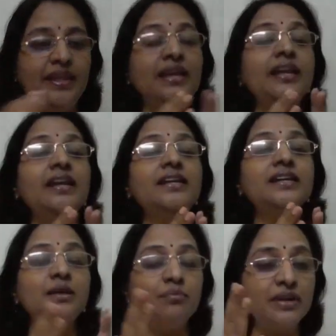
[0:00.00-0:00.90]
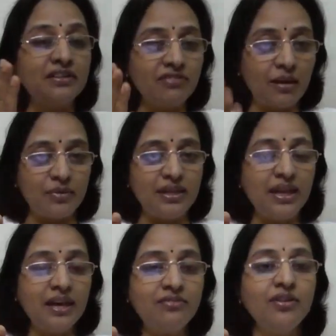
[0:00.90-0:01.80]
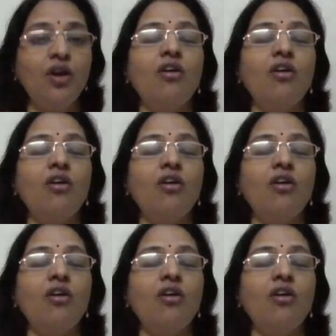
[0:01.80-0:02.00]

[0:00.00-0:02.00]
They needed a complete family life,